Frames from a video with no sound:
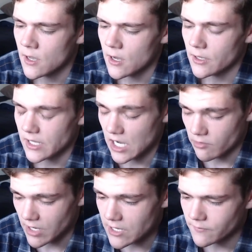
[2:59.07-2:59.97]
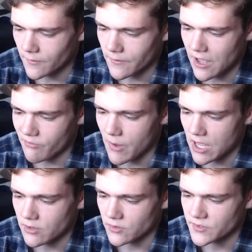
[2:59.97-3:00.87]
And then I ran for five
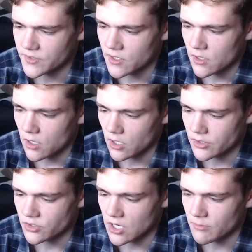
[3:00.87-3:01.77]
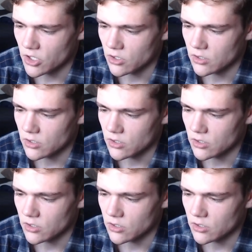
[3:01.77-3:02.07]
miles on the treadmill